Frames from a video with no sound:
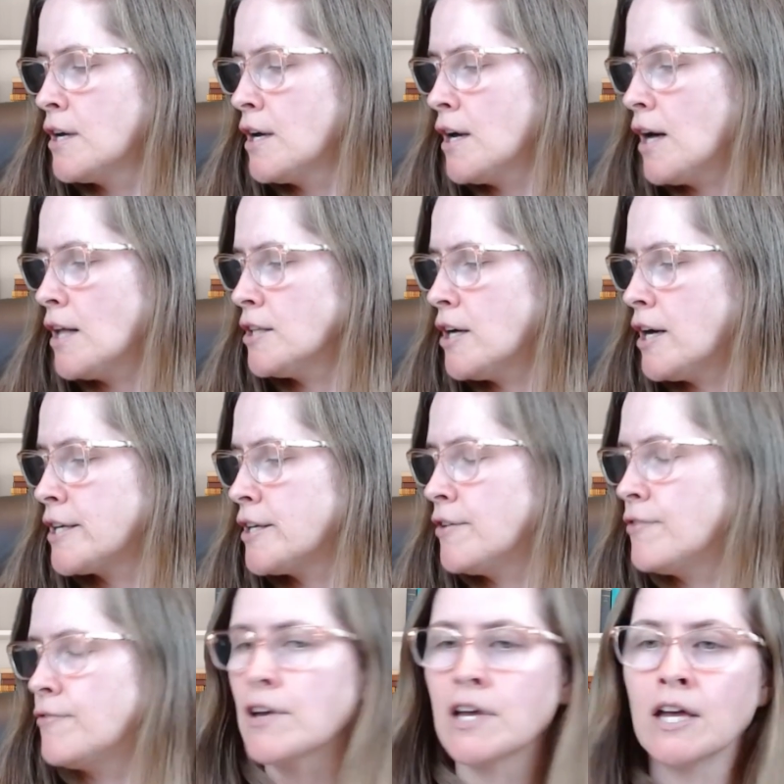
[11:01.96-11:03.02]
a lot of
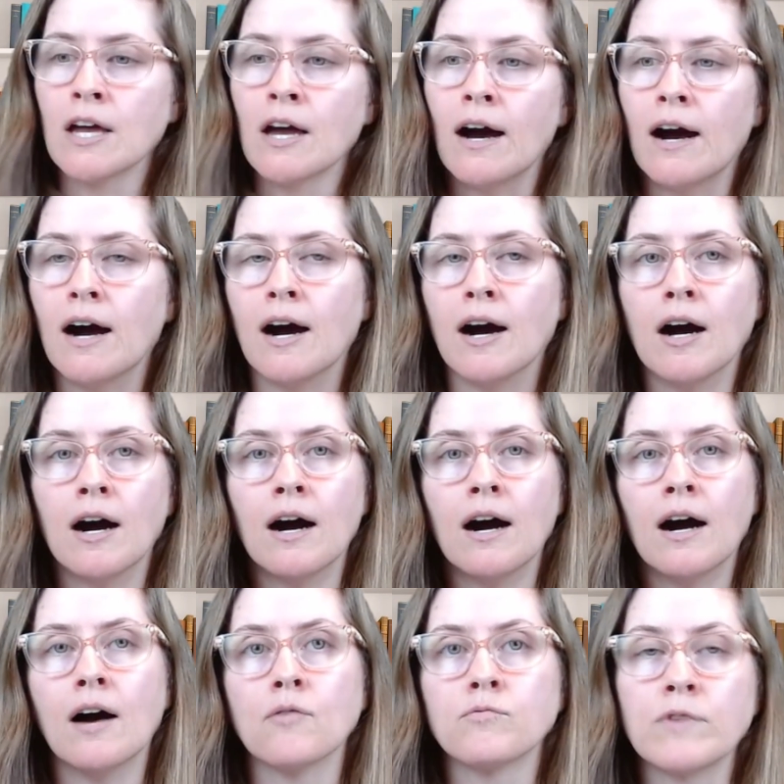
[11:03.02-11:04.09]

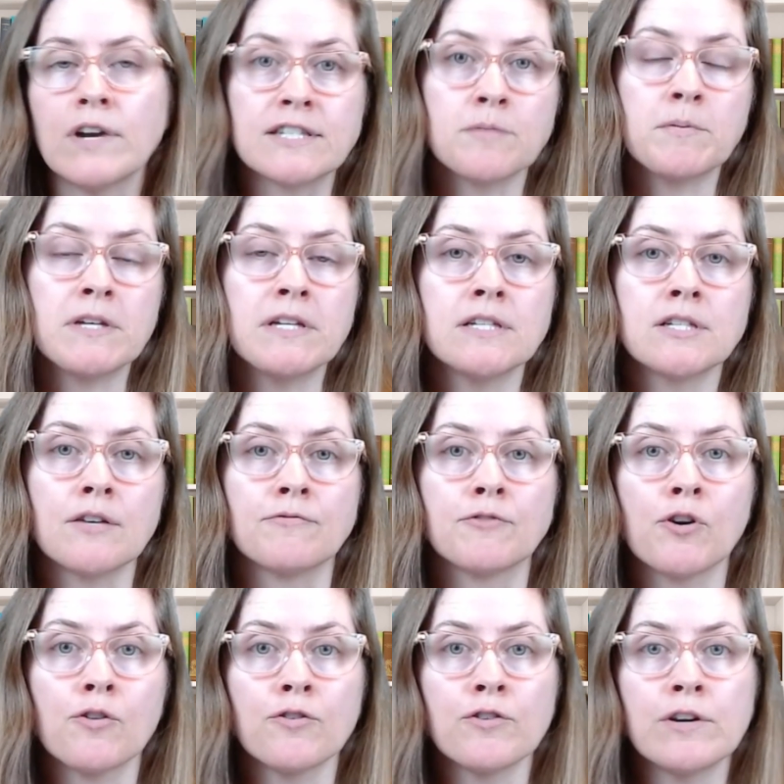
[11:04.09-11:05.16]
recipes of
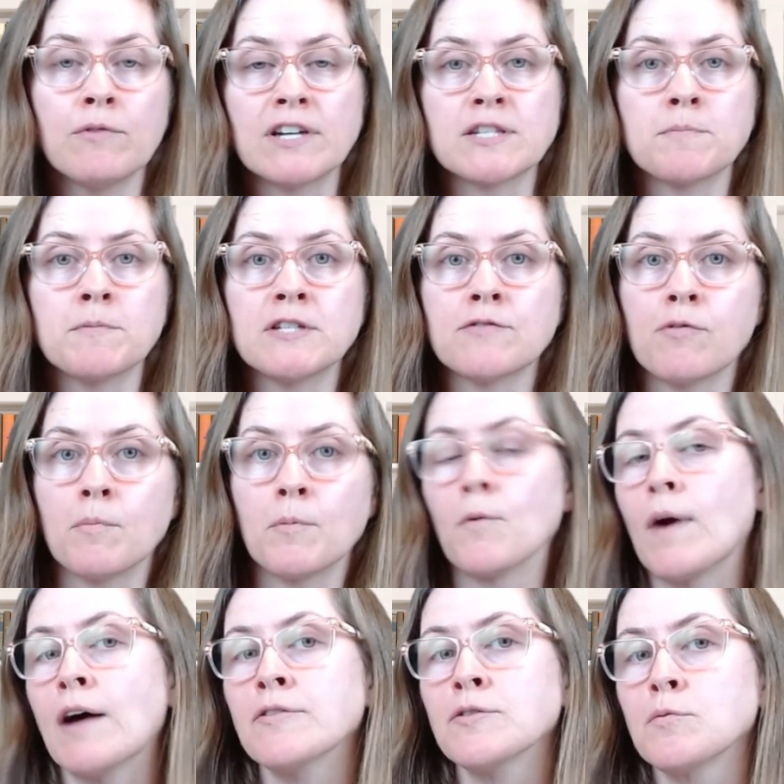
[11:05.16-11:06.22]
curry recipes from
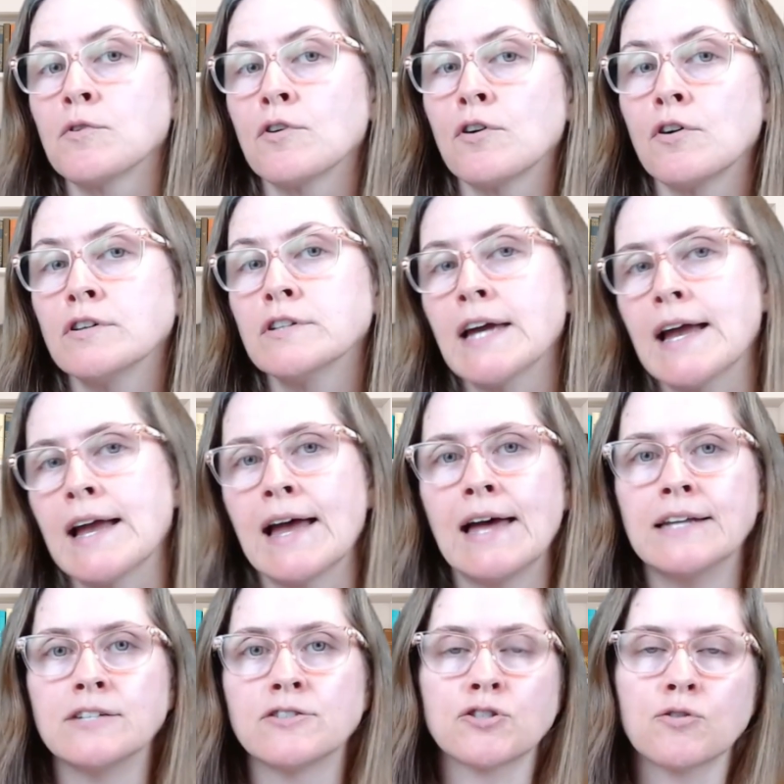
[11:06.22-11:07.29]
around the world,
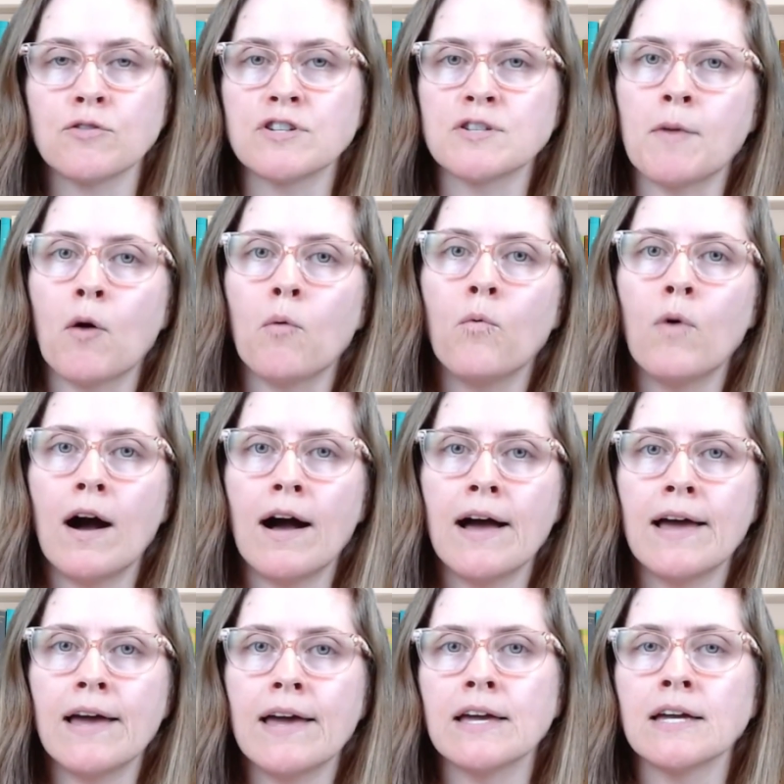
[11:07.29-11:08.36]
and stories about
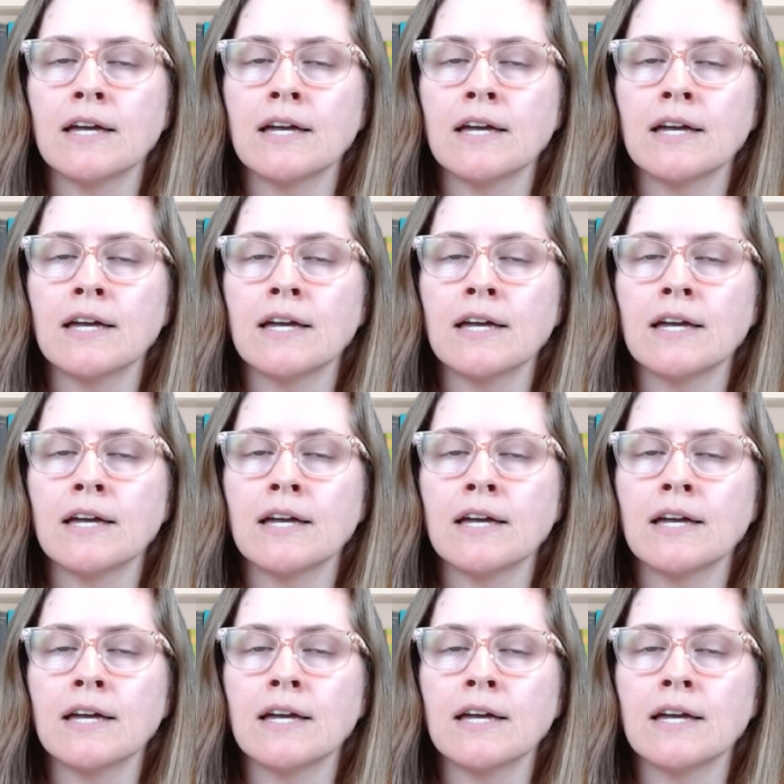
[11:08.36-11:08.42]
why